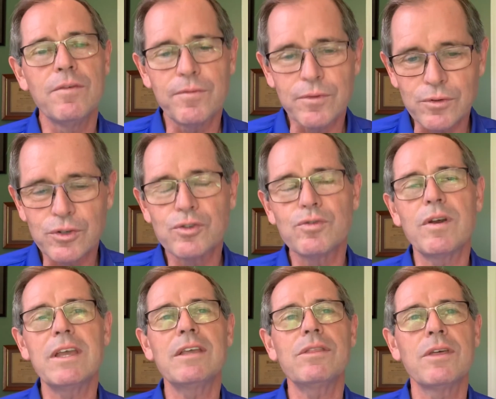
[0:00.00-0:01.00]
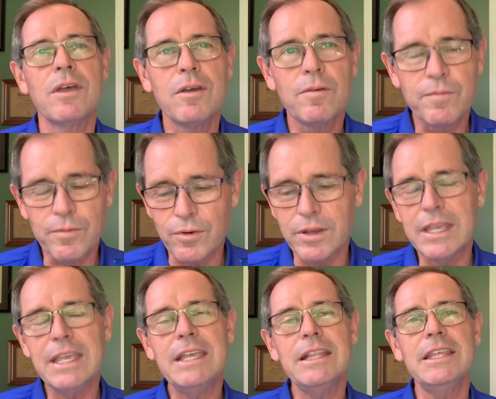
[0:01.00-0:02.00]
for strength, for
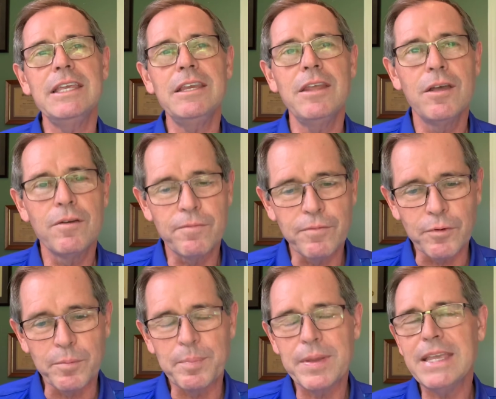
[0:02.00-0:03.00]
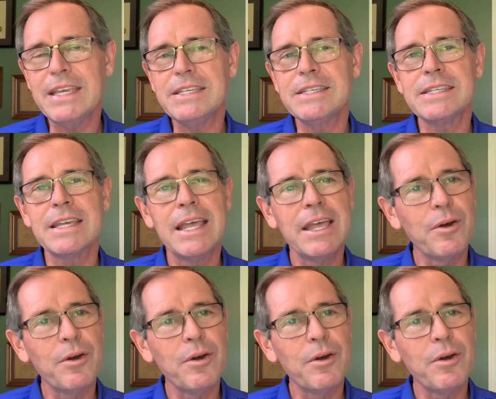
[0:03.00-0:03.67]
healing, for peace.